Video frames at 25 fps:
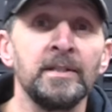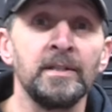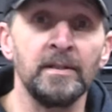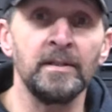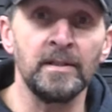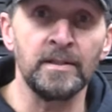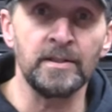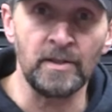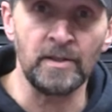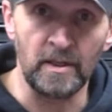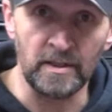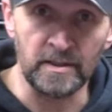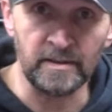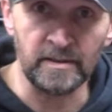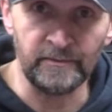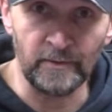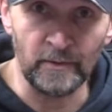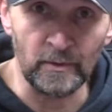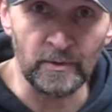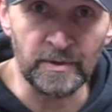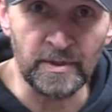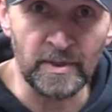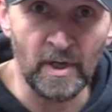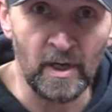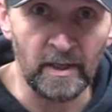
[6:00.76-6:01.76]
to the size of
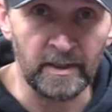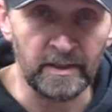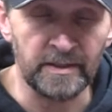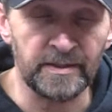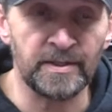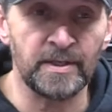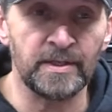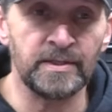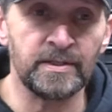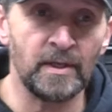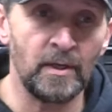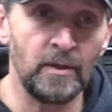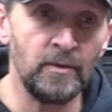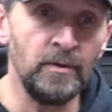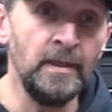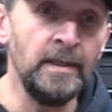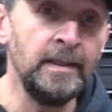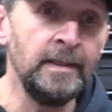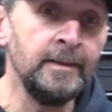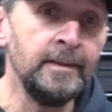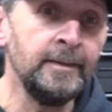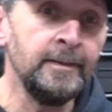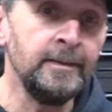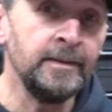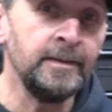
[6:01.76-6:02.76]
your tyres. So
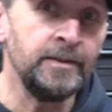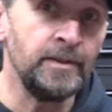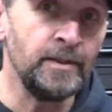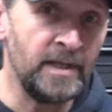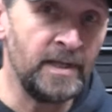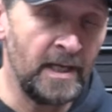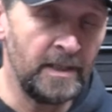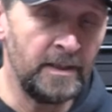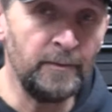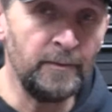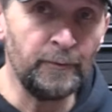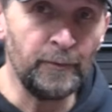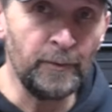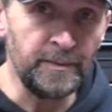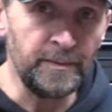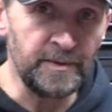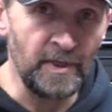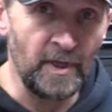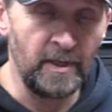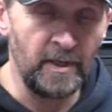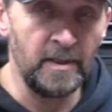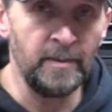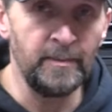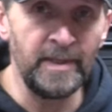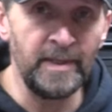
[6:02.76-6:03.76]
you get them from
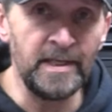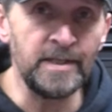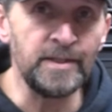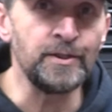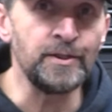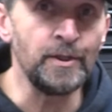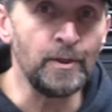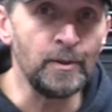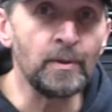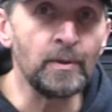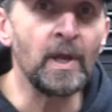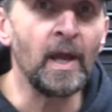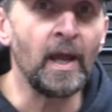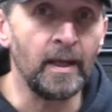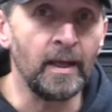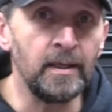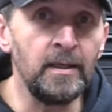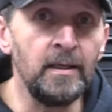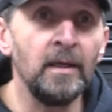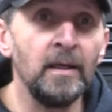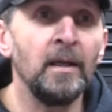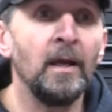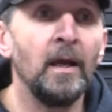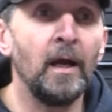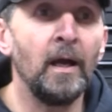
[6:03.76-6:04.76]
Dyna Beads
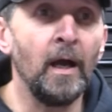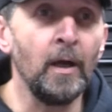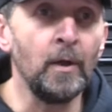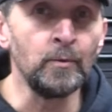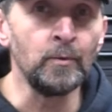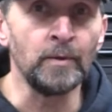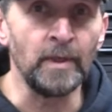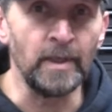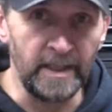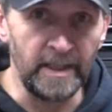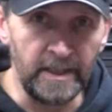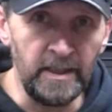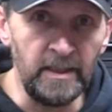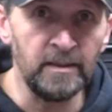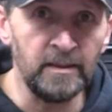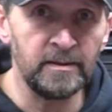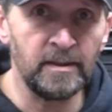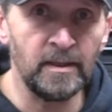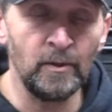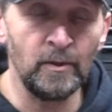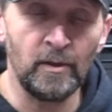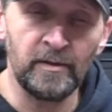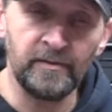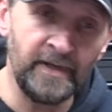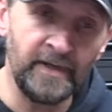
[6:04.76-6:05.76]
UK only.
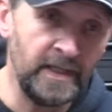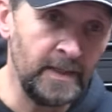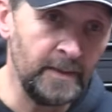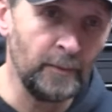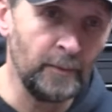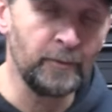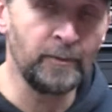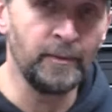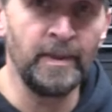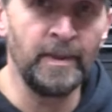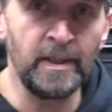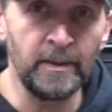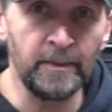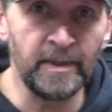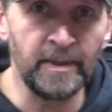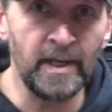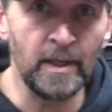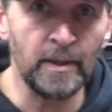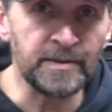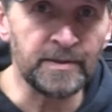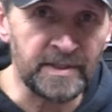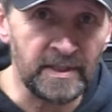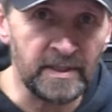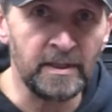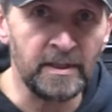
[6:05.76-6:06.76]
They're not available from anyone
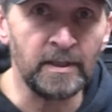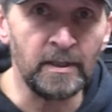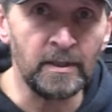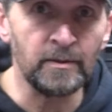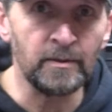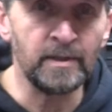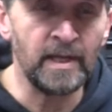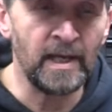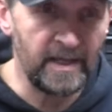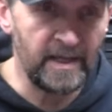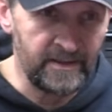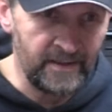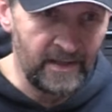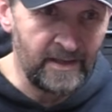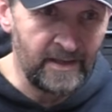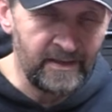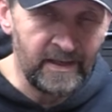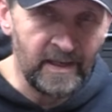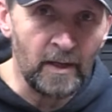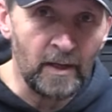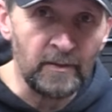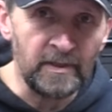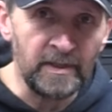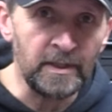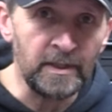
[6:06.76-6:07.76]
else in the UK. They're
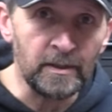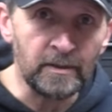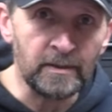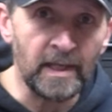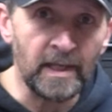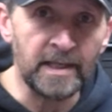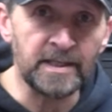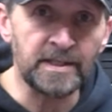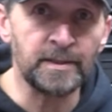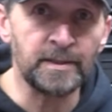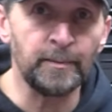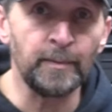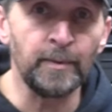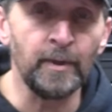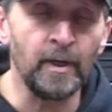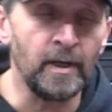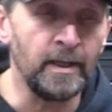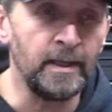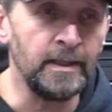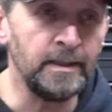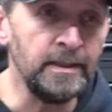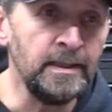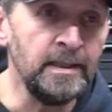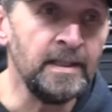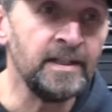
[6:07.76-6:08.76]
the only UK
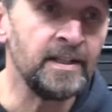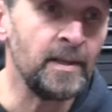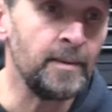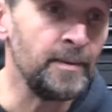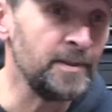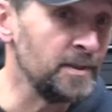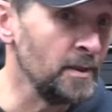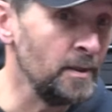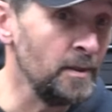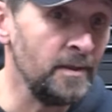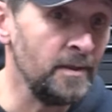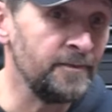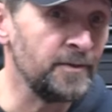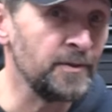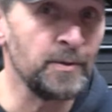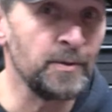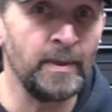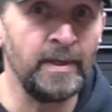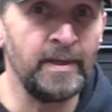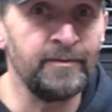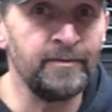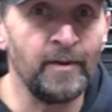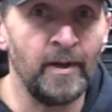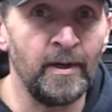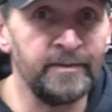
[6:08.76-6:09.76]
supplier. They've been doing them for
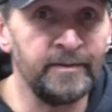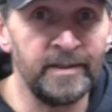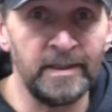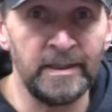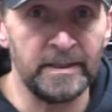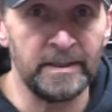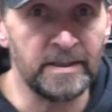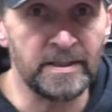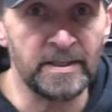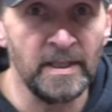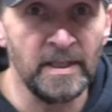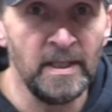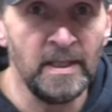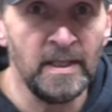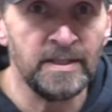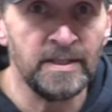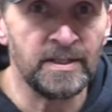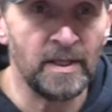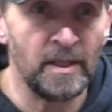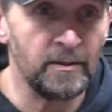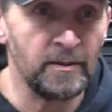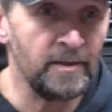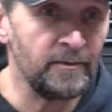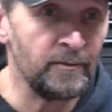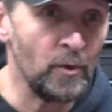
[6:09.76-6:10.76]
25 years.
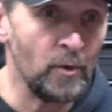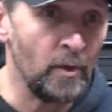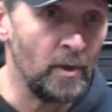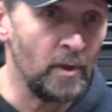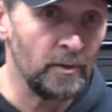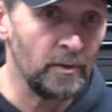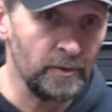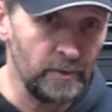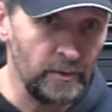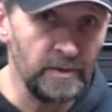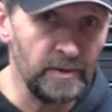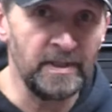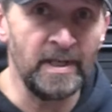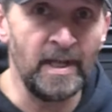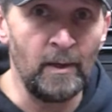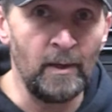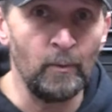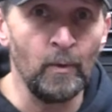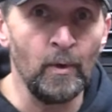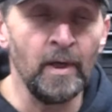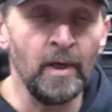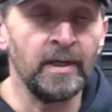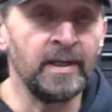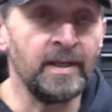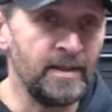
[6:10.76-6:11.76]
So they've got a good
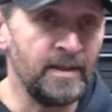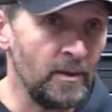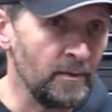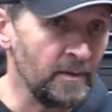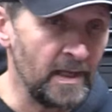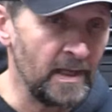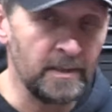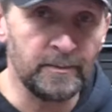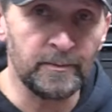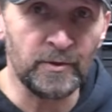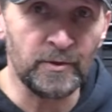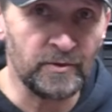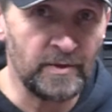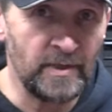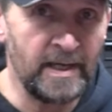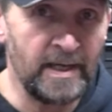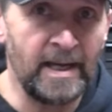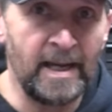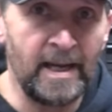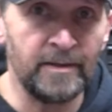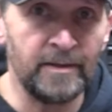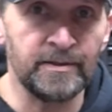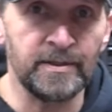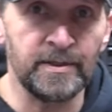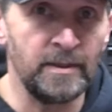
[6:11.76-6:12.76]
network and they'll get them straight
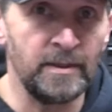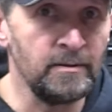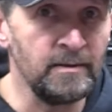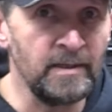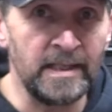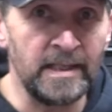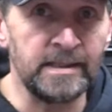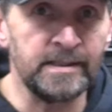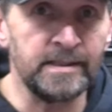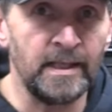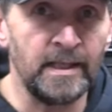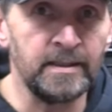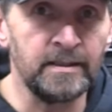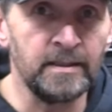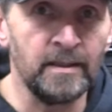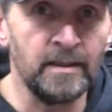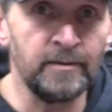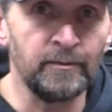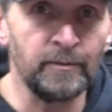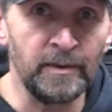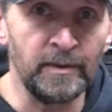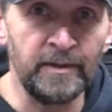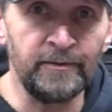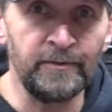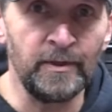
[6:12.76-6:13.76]
out to you next day
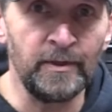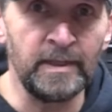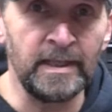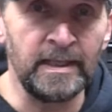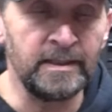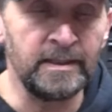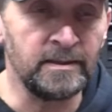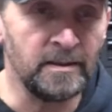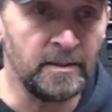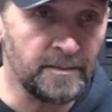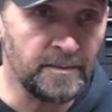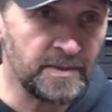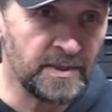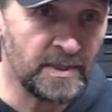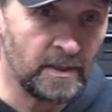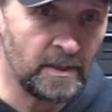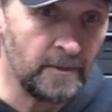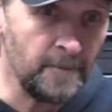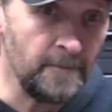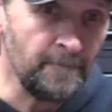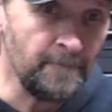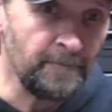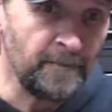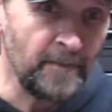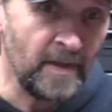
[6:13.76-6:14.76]
delivery if you need them.
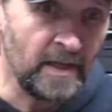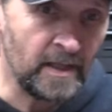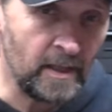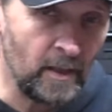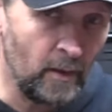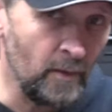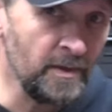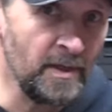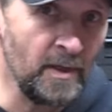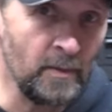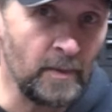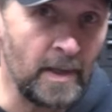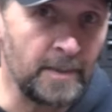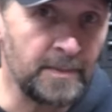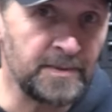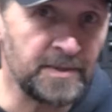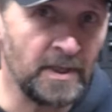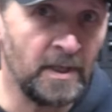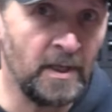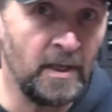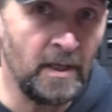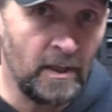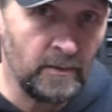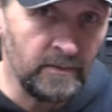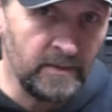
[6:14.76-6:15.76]
So go on their
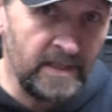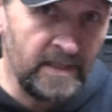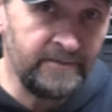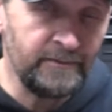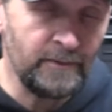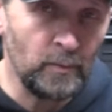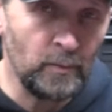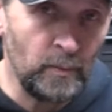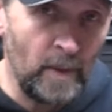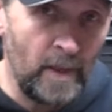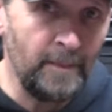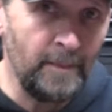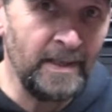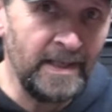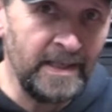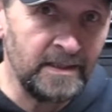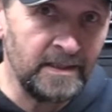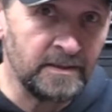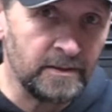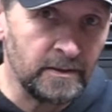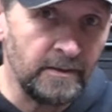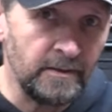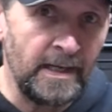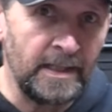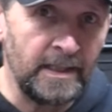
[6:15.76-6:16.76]
website. I'll leave a web
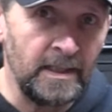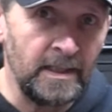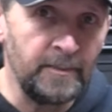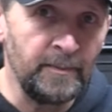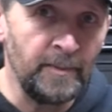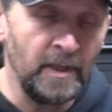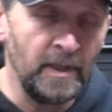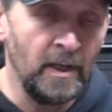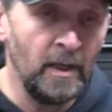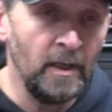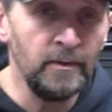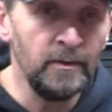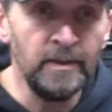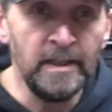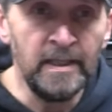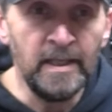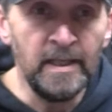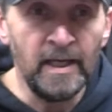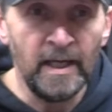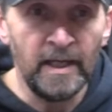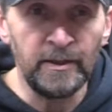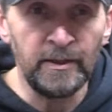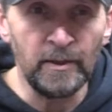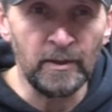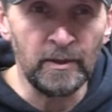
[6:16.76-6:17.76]
link directly below
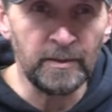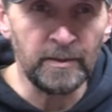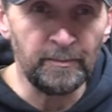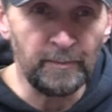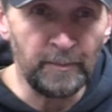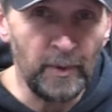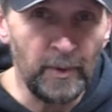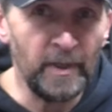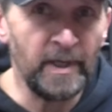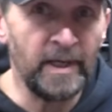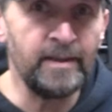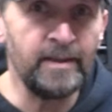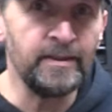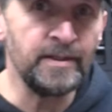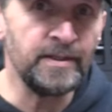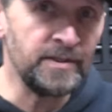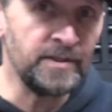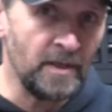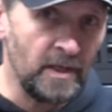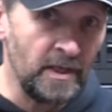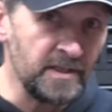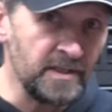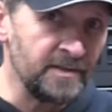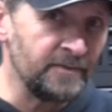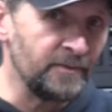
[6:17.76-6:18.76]
and you can put in the
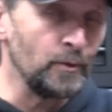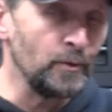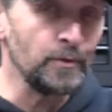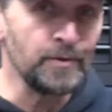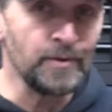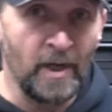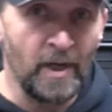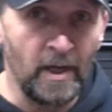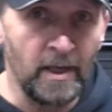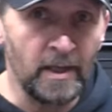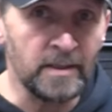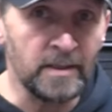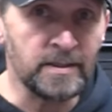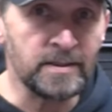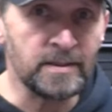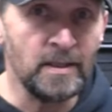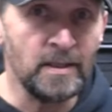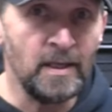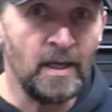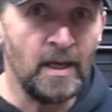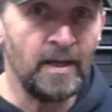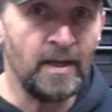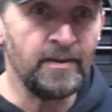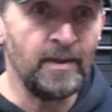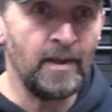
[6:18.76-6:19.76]
size of your tyres
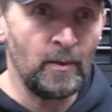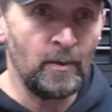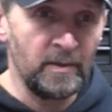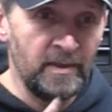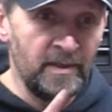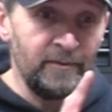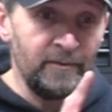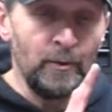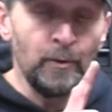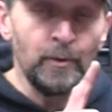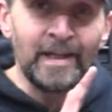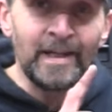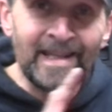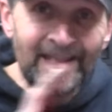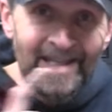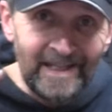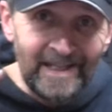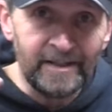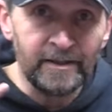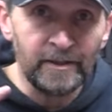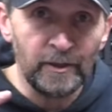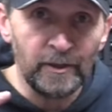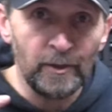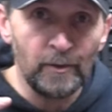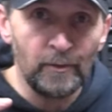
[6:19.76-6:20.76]
and that will give you the
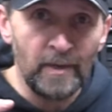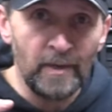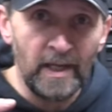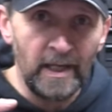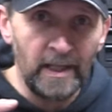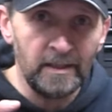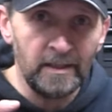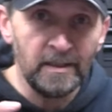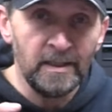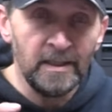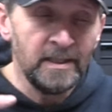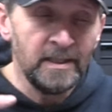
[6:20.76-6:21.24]
kit that you need.